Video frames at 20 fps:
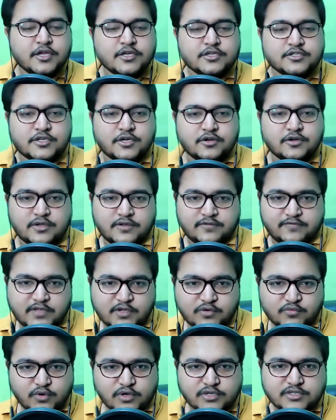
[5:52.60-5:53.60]
so if you
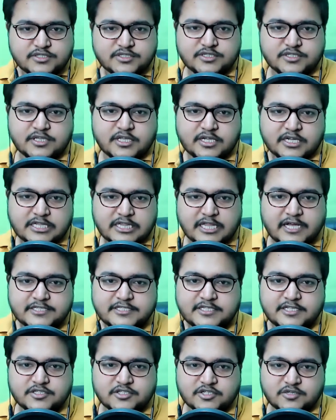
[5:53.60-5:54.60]
want the
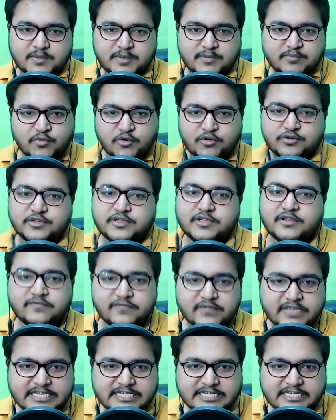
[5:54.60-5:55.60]
classes to be more
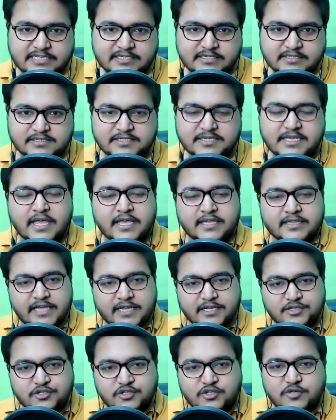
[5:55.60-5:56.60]
convenient,
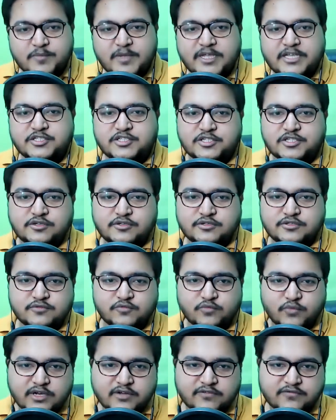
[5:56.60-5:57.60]
then you may choose
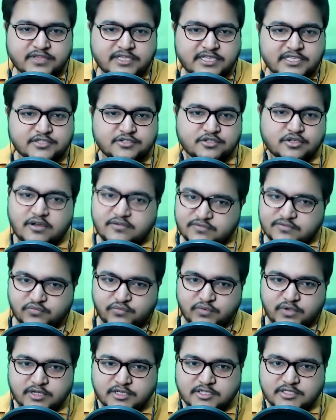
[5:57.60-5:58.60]
one of these
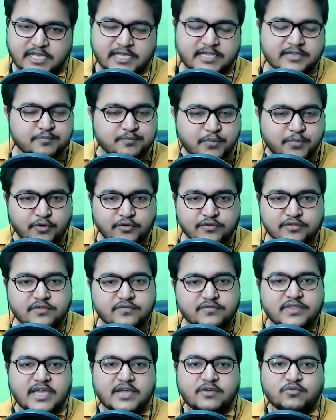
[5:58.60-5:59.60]
softwares, and both of
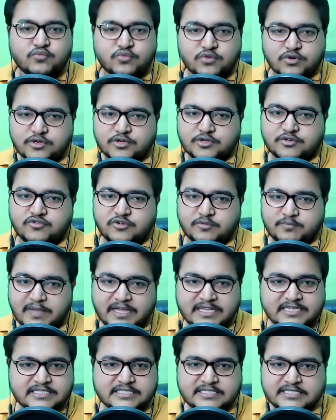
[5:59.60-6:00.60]
them work
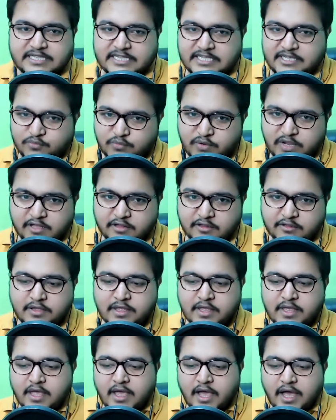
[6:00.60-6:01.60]
tremendously well.
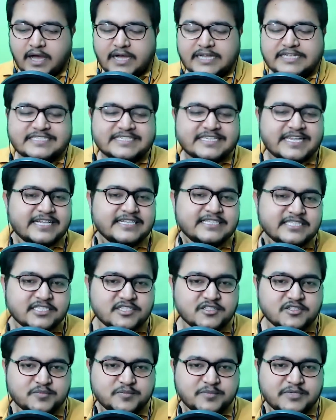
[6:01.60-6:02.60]

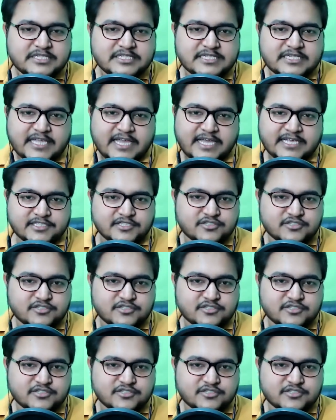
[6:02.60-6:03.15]
Tencent Meeting has a